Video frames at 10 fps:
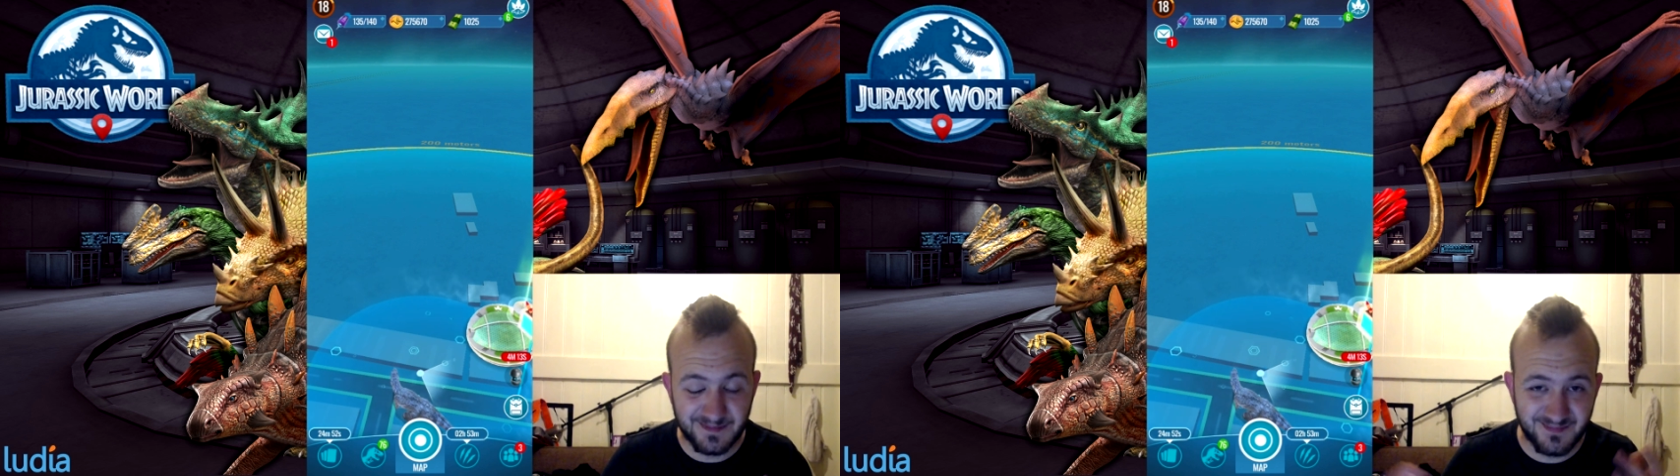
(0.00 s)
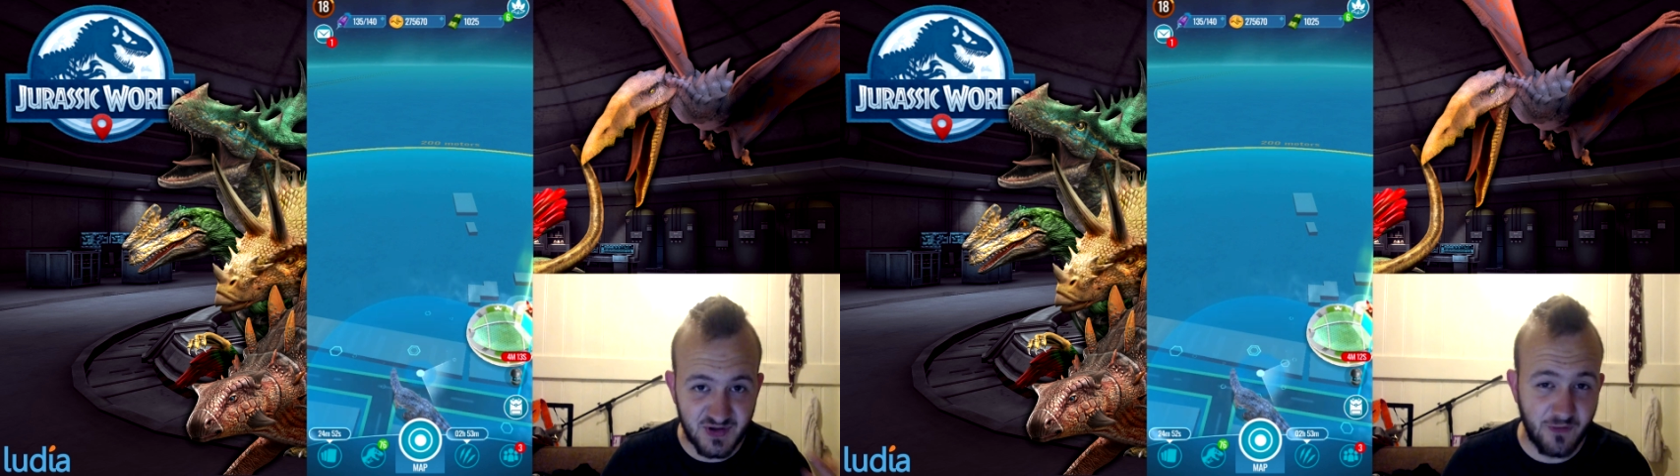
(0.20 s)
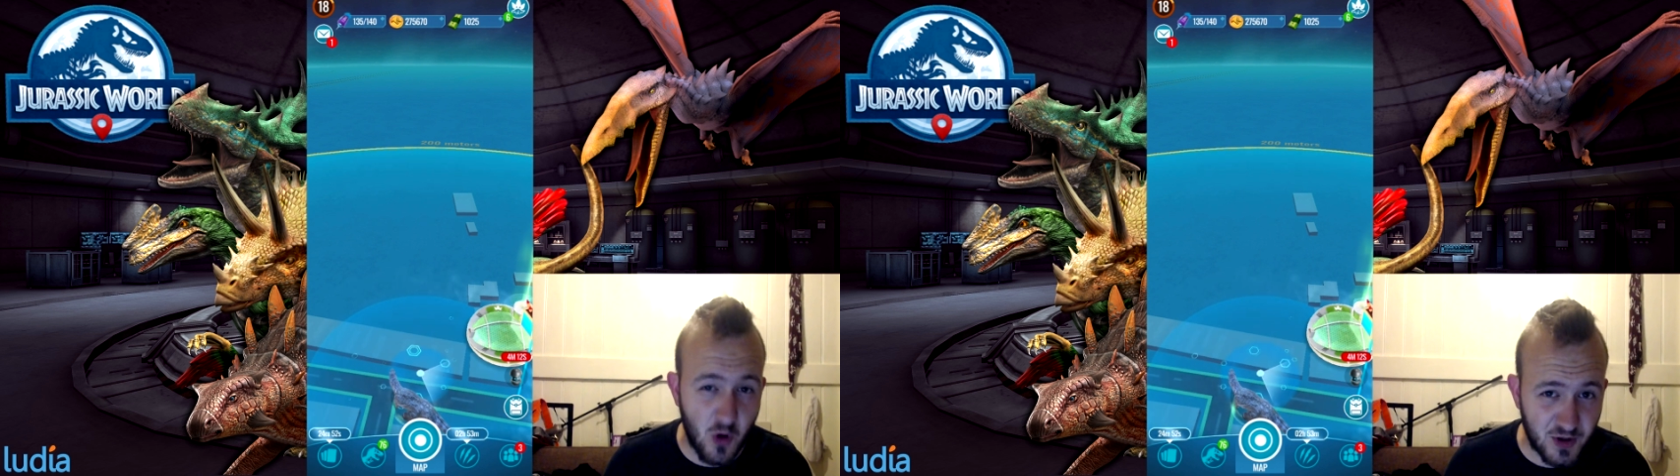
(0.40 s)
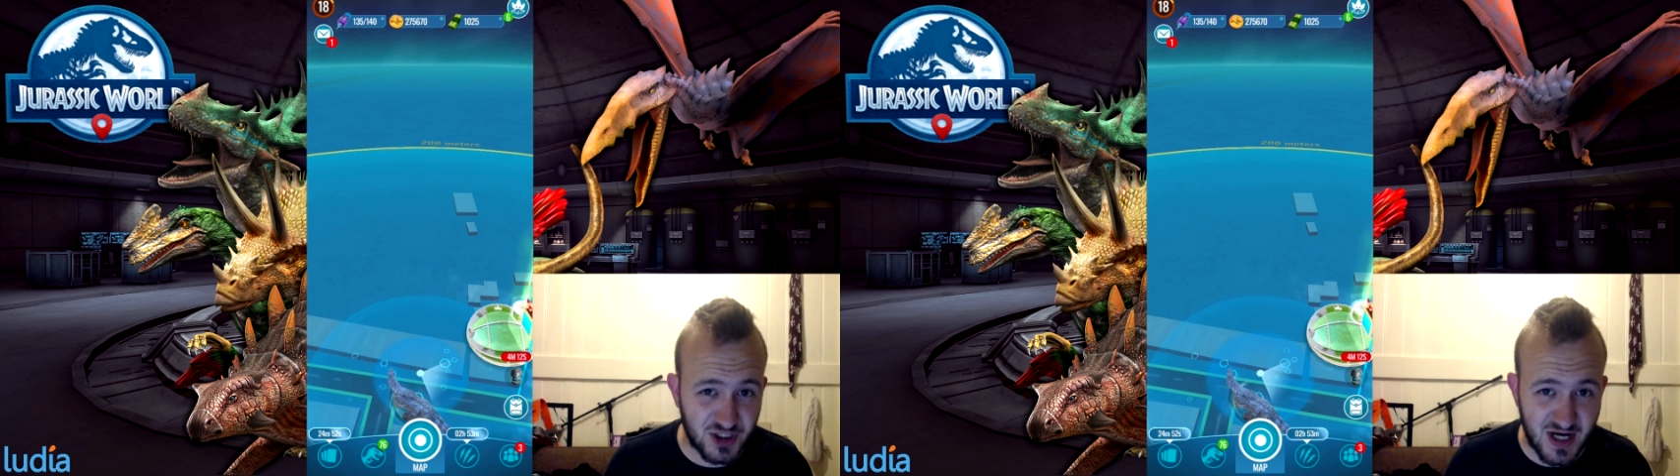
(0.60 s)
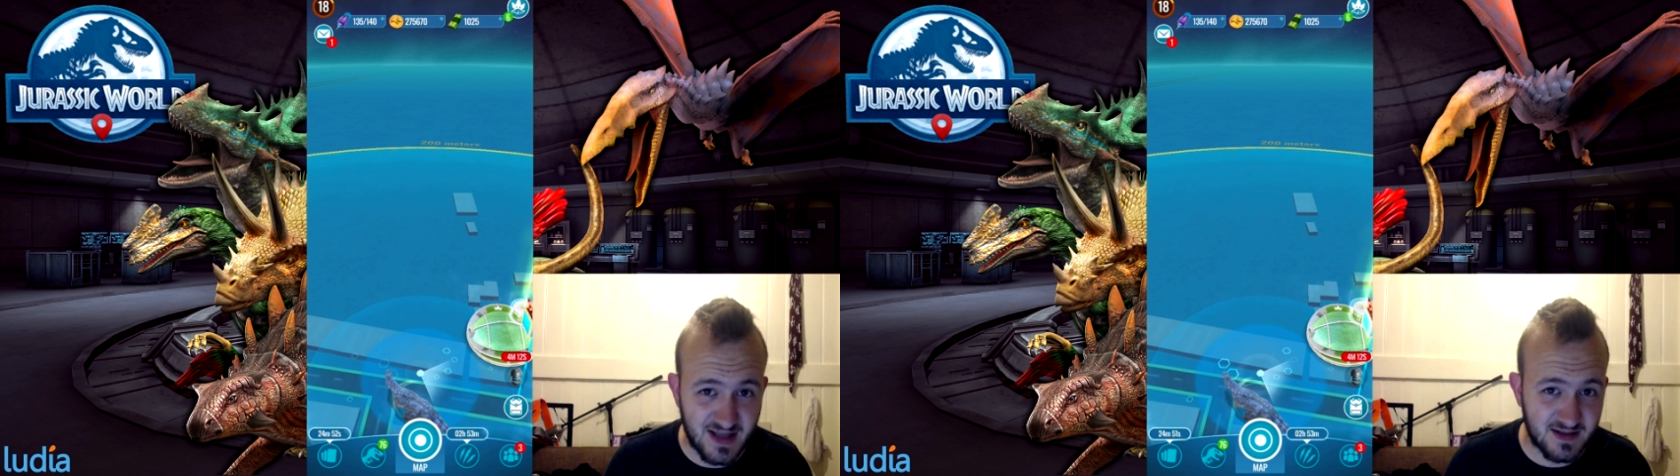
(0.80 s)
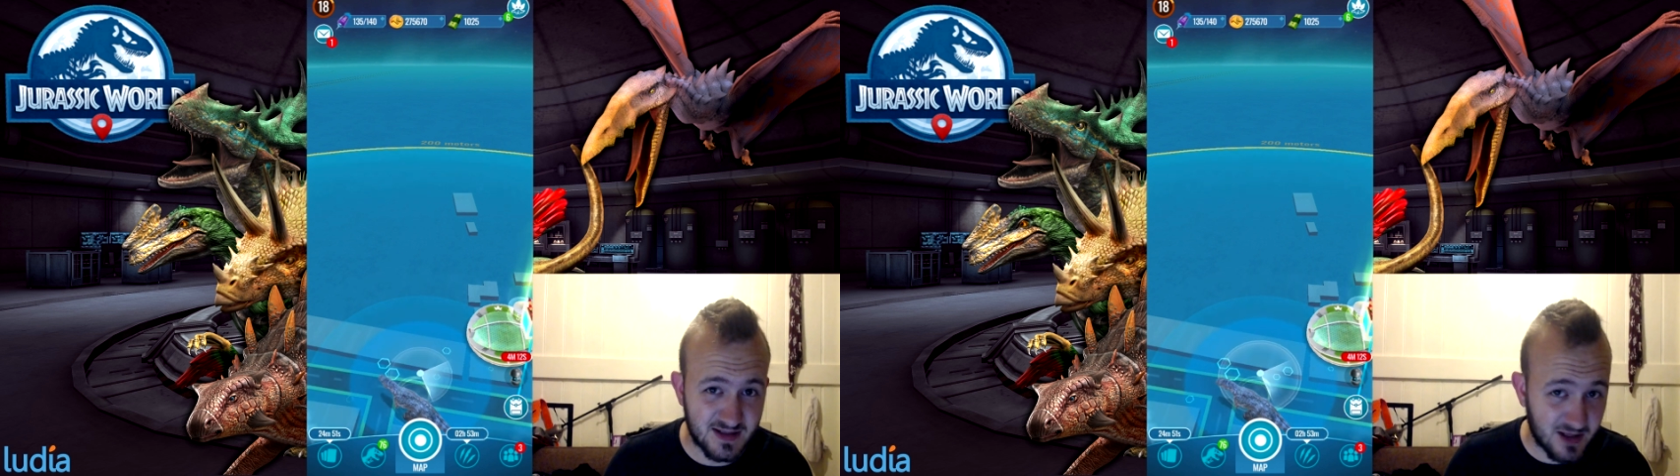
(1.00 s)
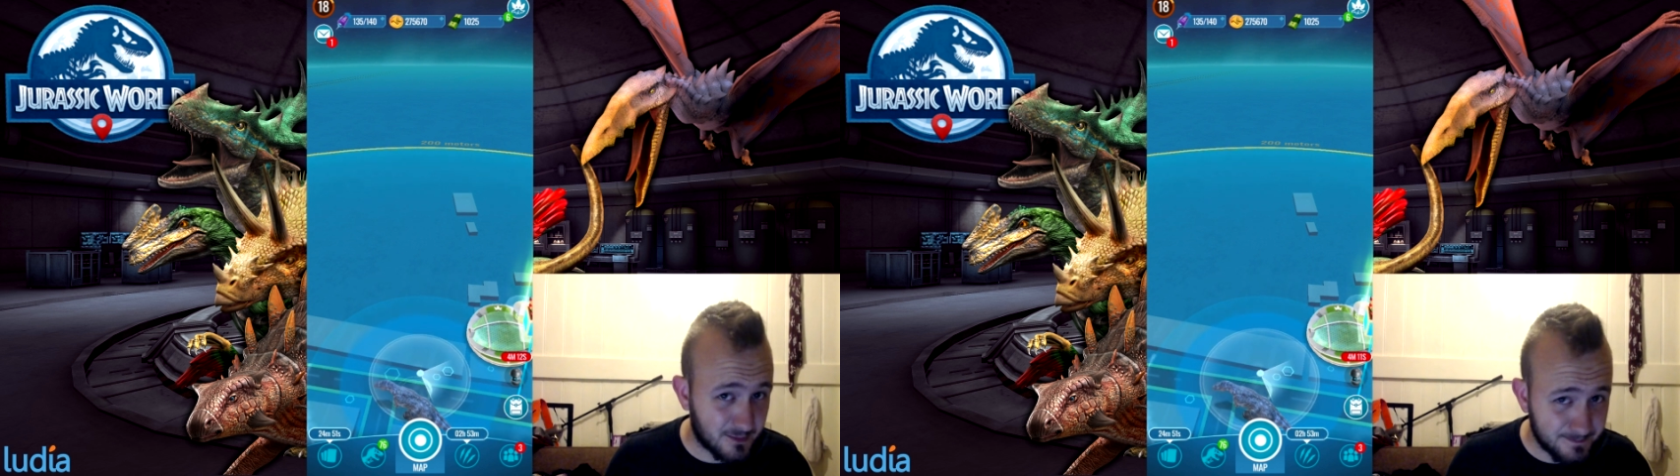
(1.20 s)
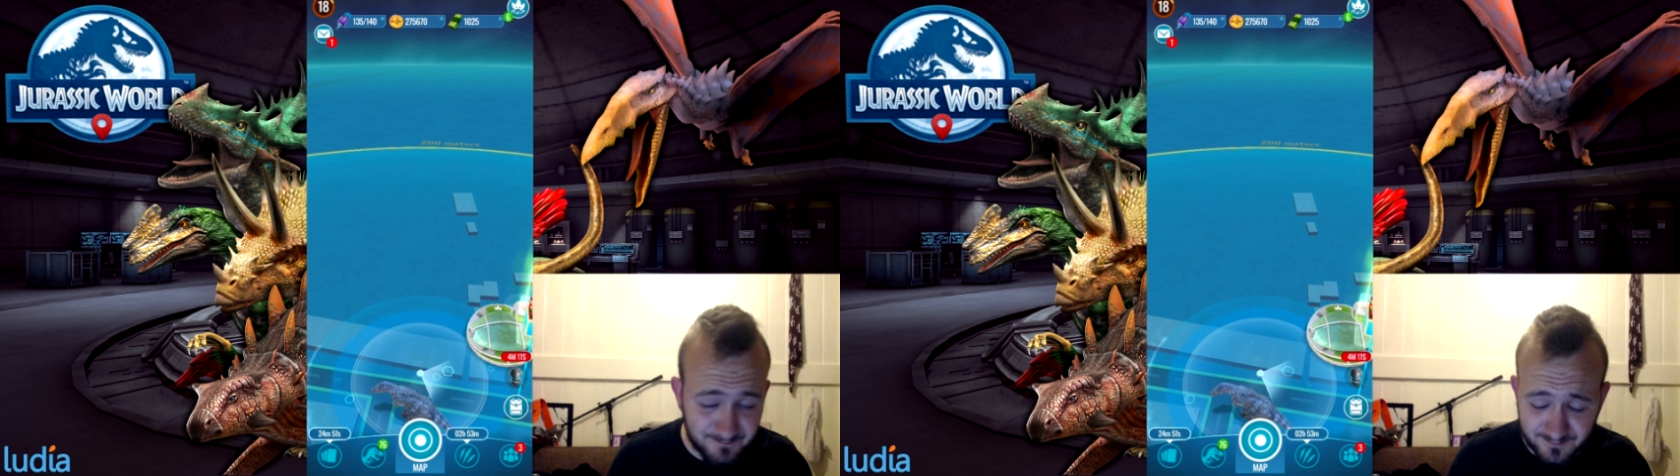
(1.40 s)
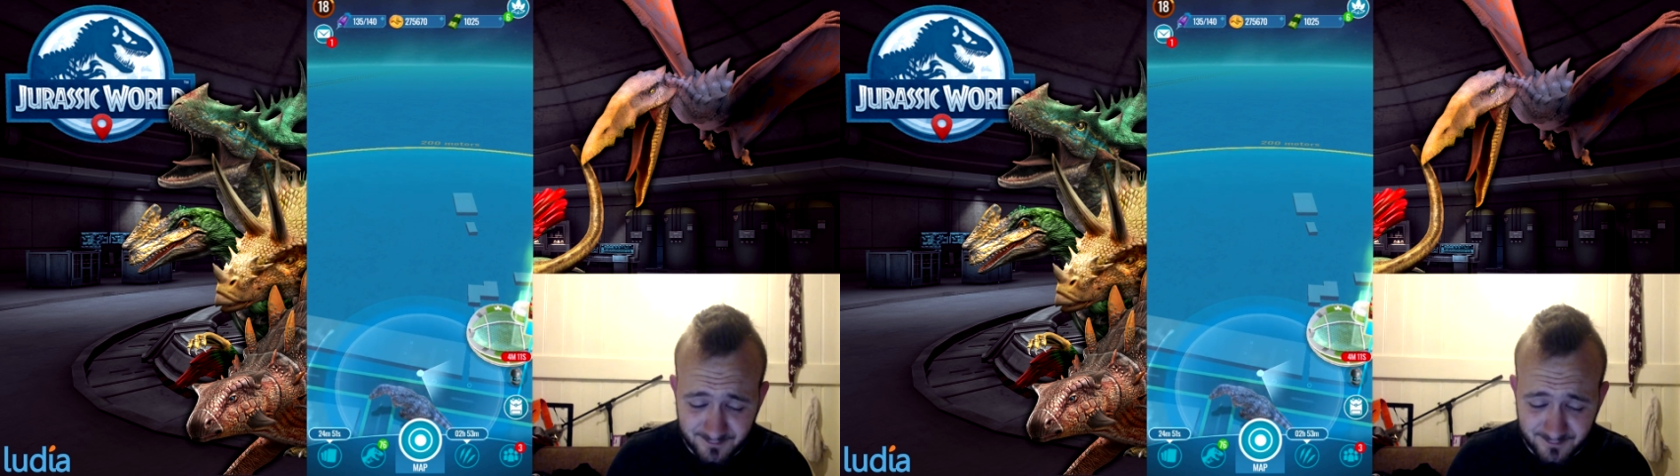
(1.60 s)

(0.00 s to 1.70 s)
but you've got a chance, so